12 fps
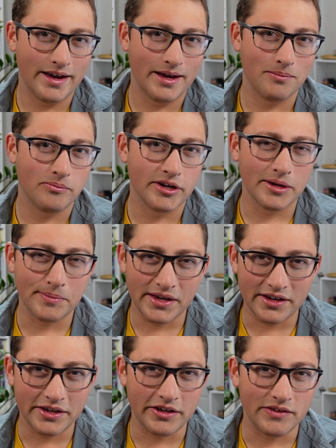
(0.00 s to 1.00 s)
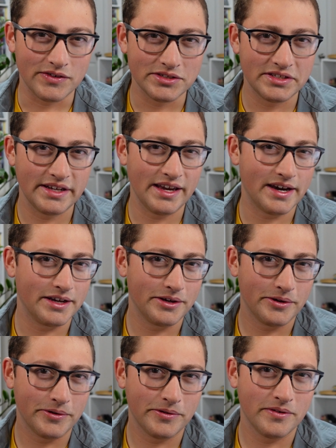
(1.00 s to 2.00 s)
at Brigham Young University,
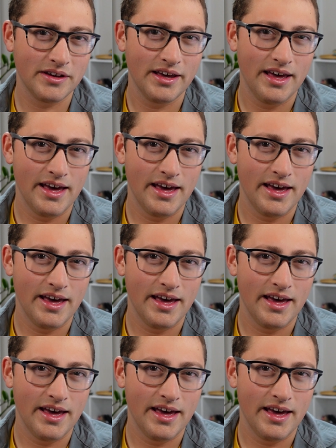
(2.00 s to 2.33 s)
Idaho.